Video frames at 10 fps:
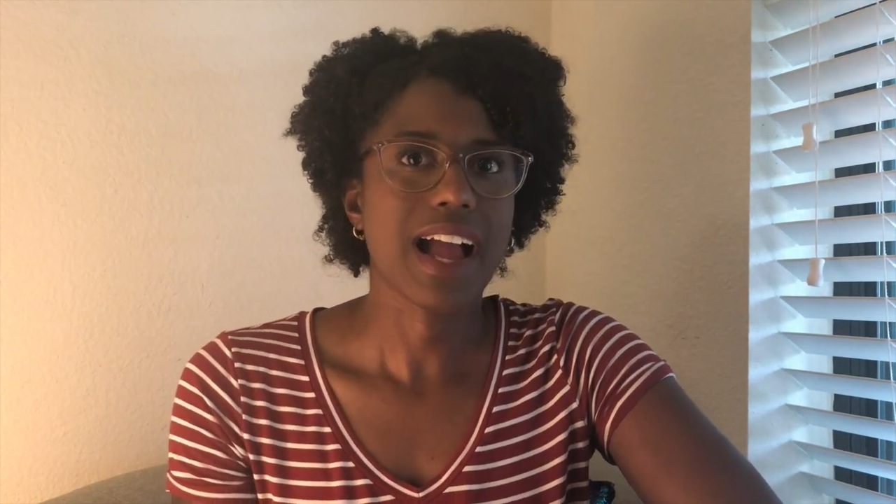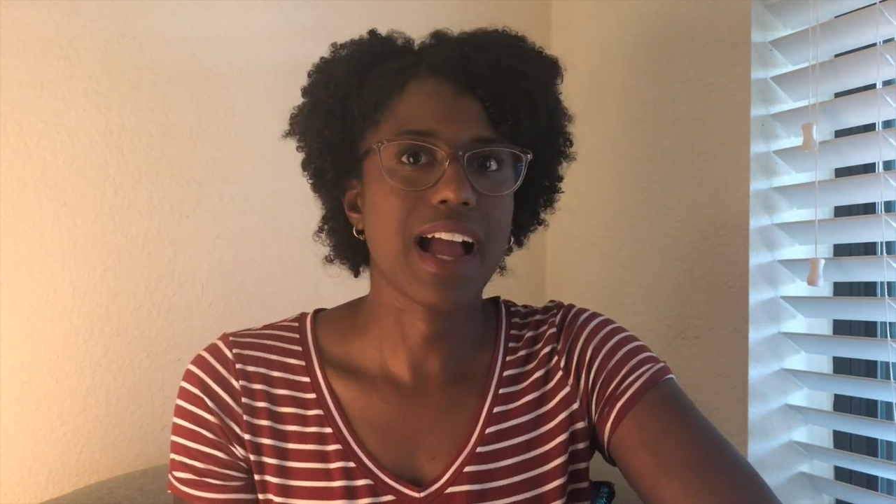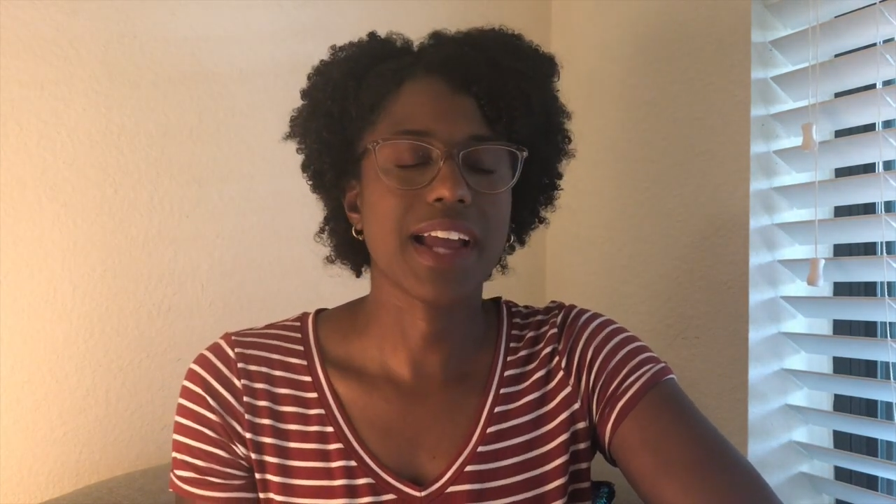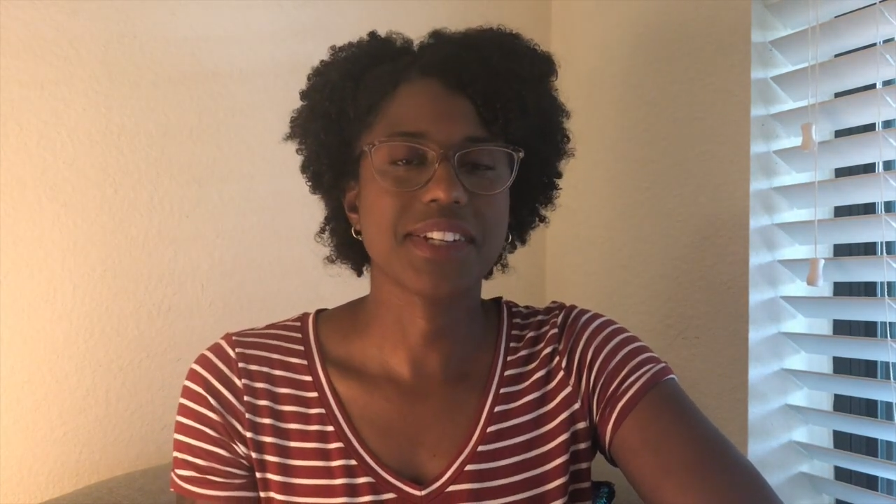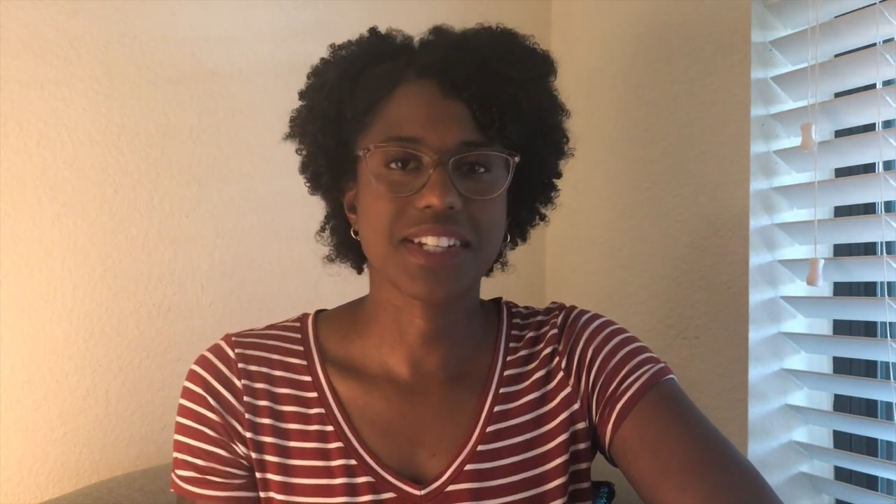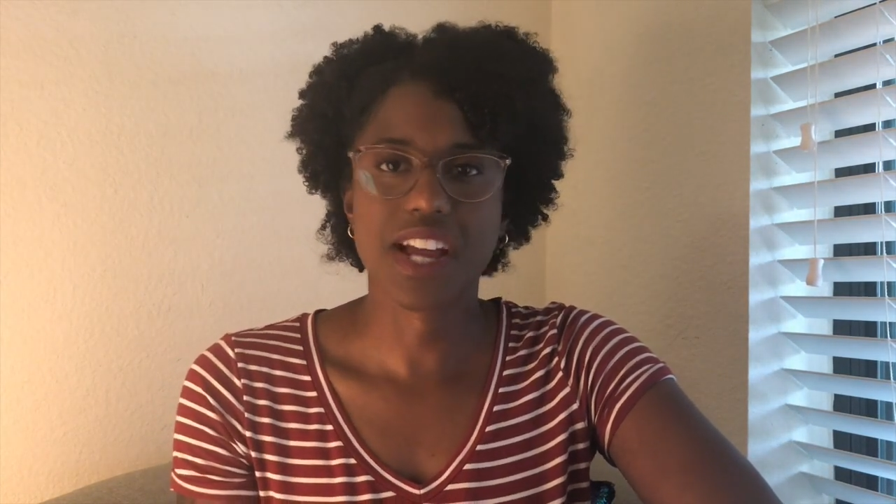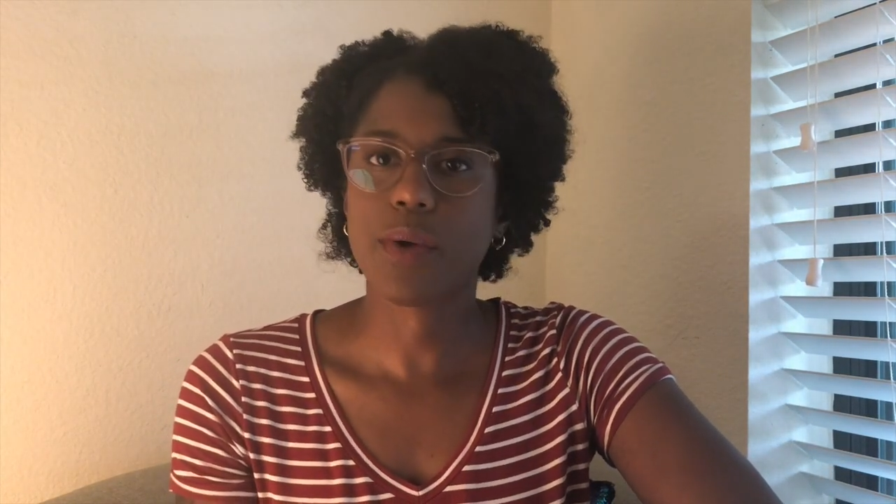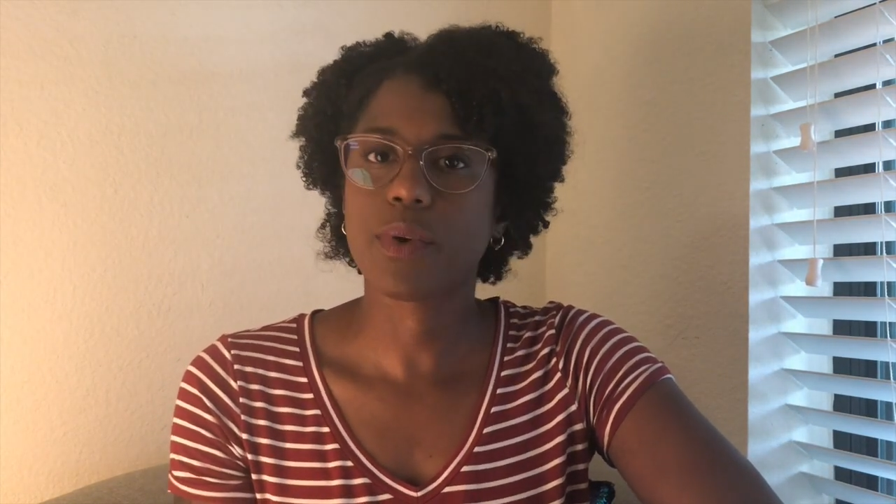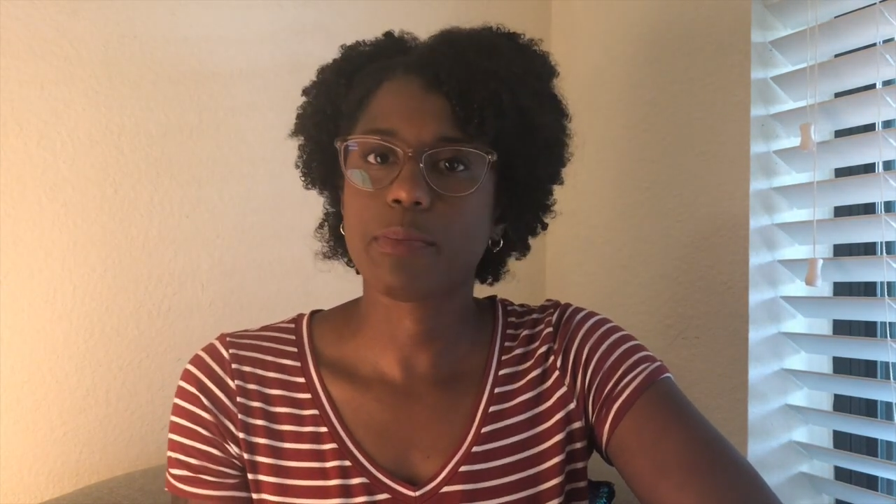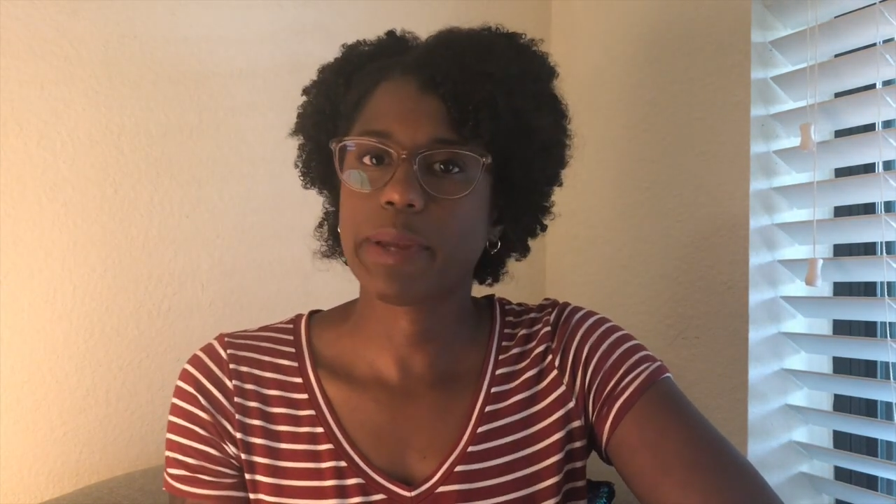I did
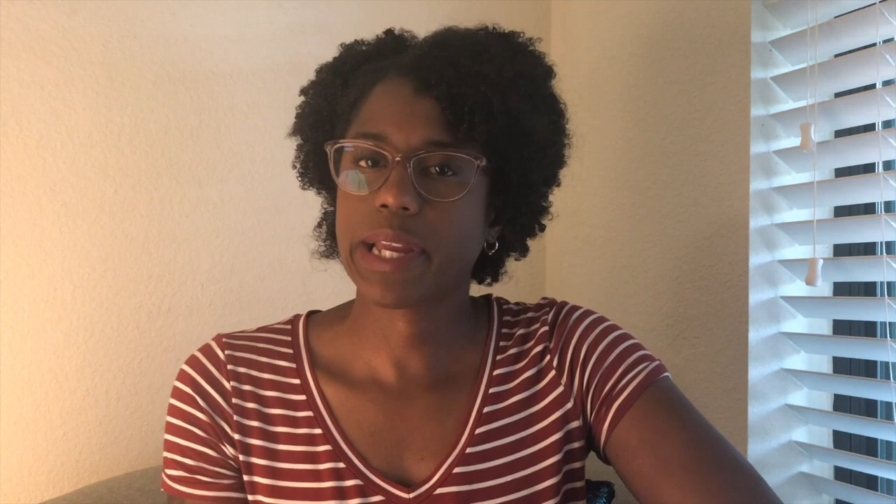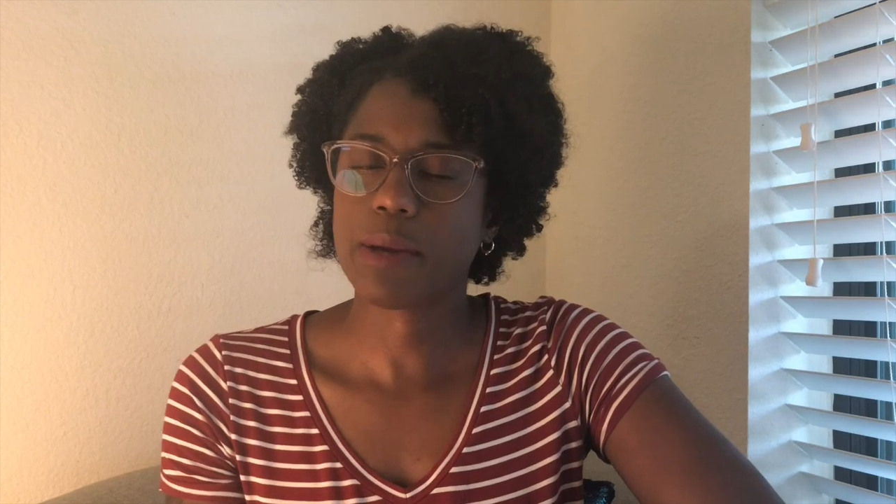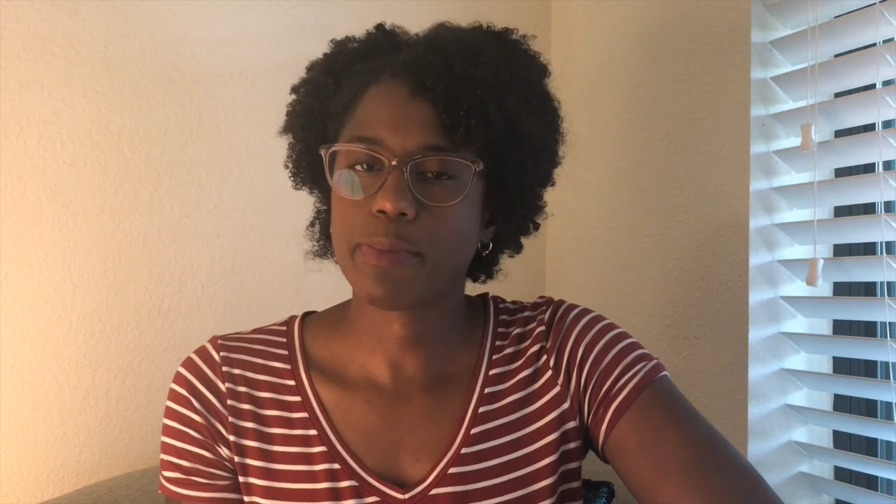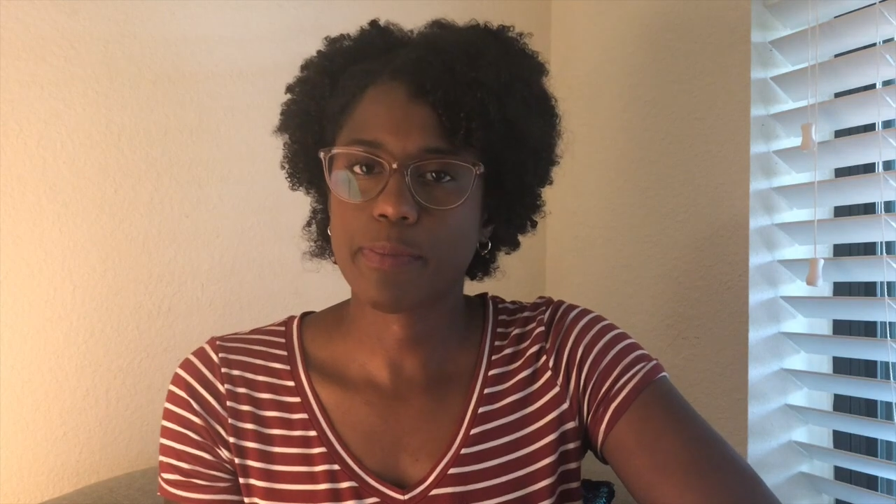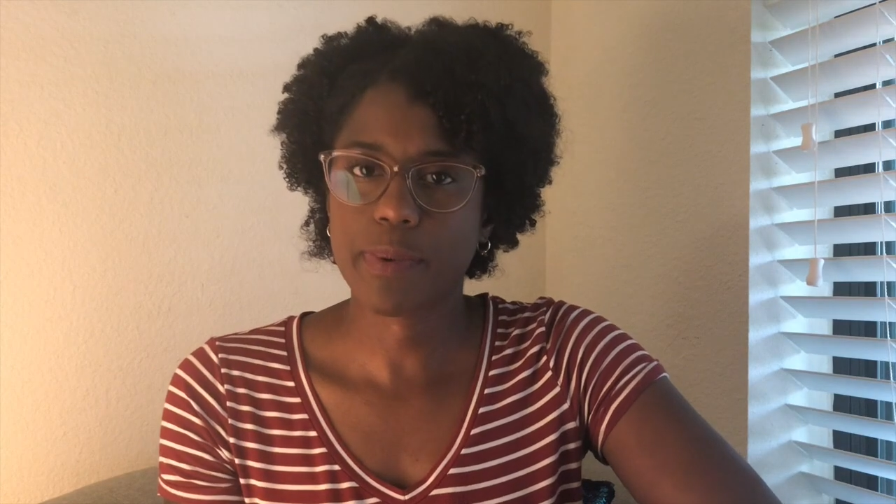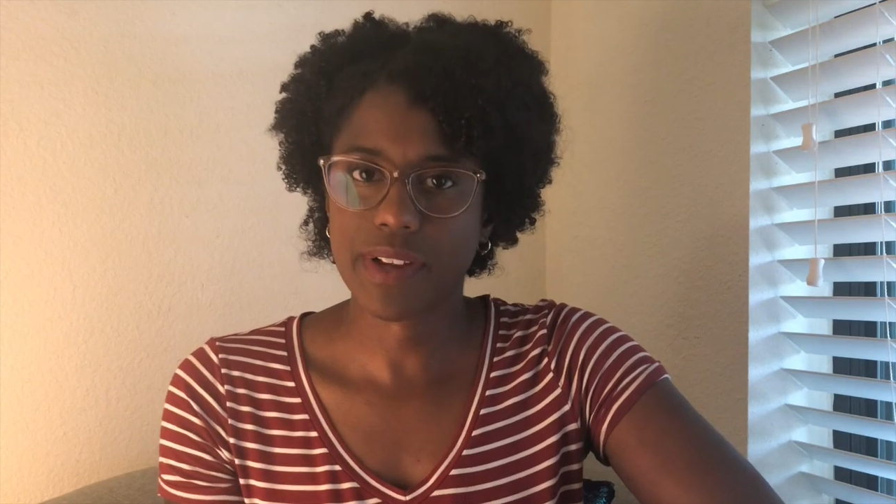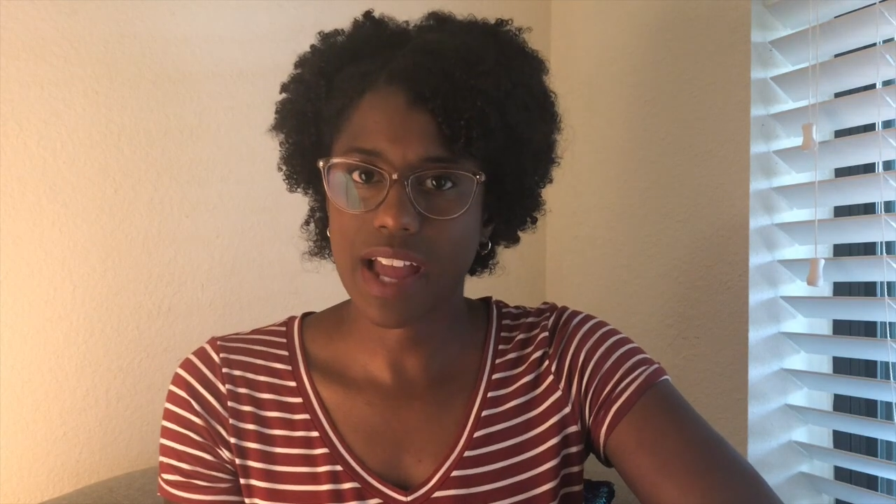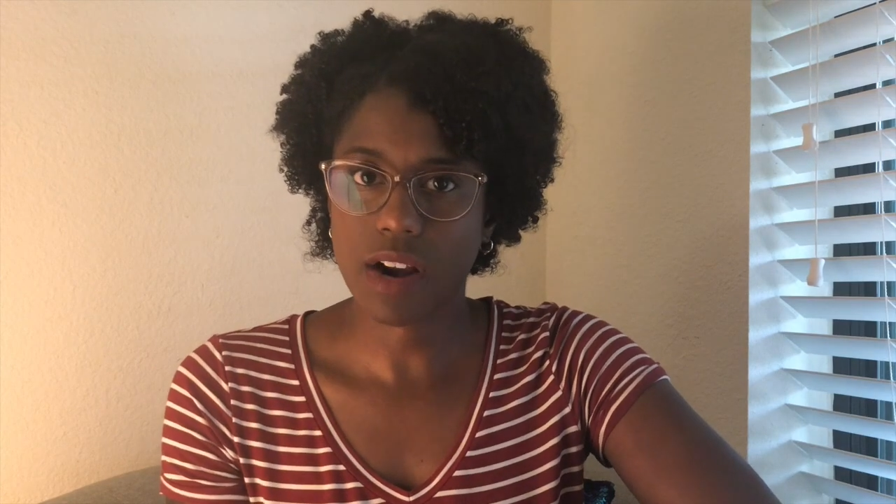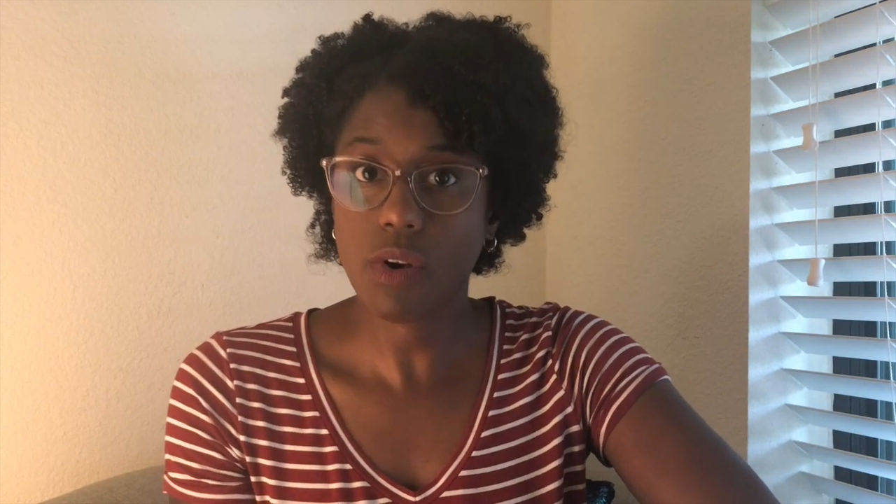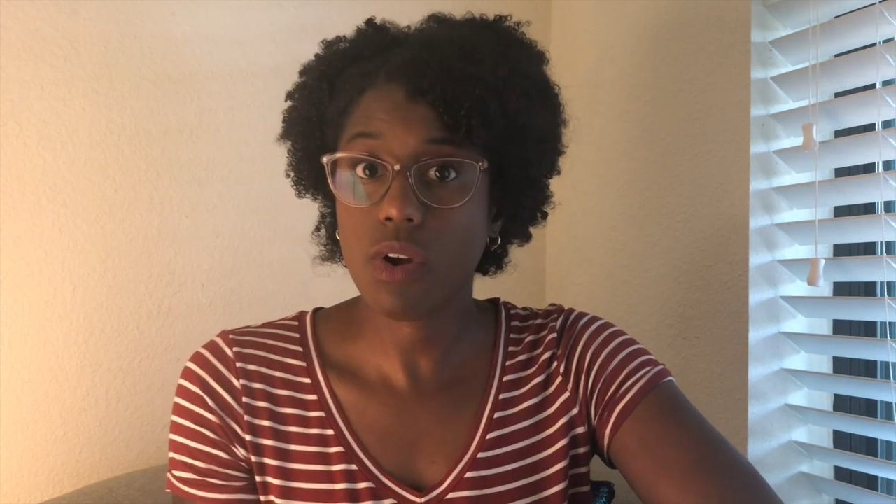not want to pick up a book
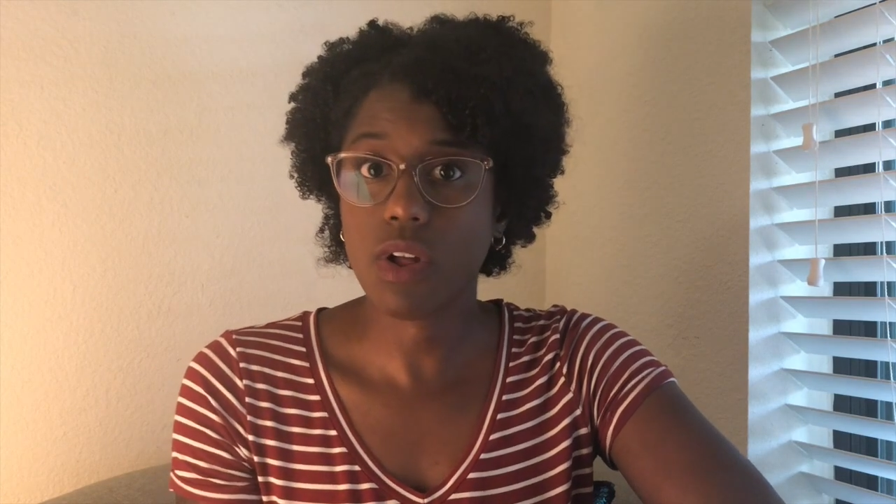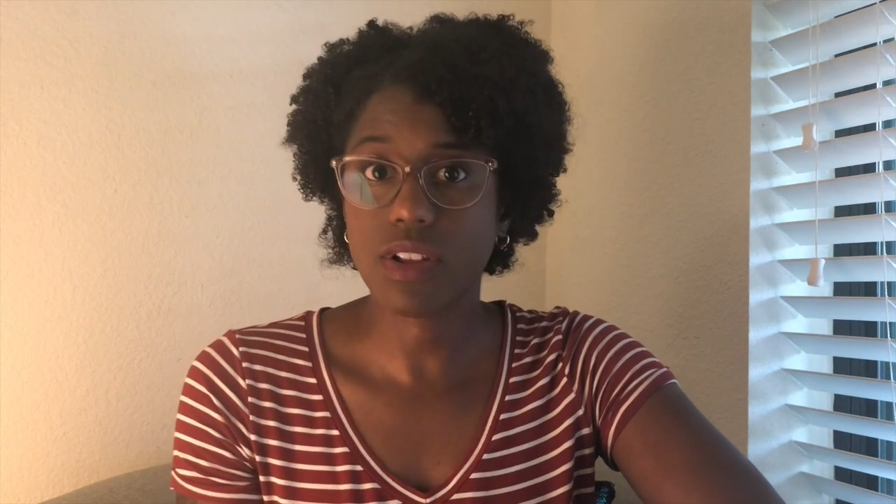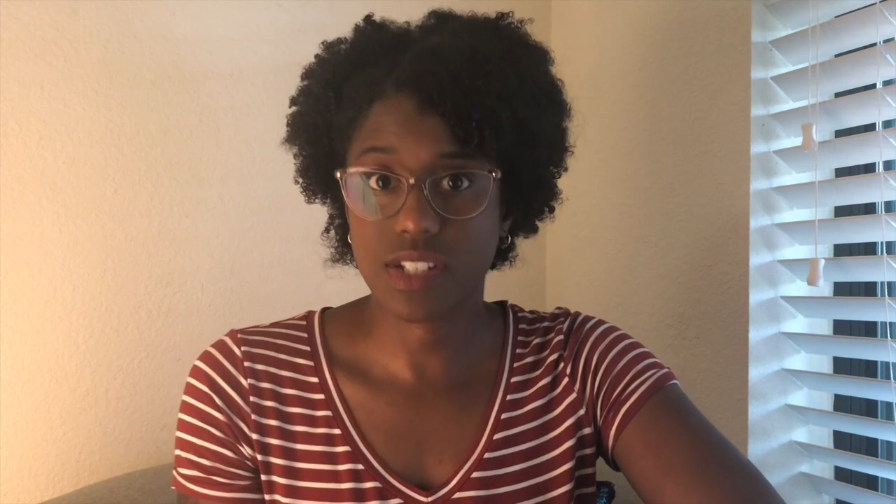at all.